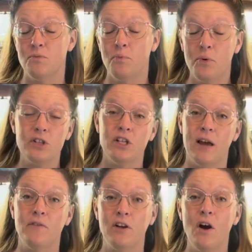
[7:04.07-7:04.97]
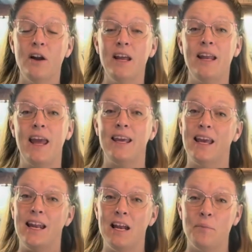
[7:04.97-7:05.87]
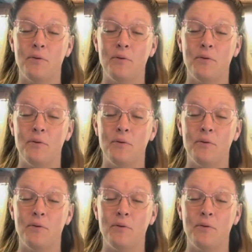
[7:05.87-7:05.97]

portion of the garden and getting it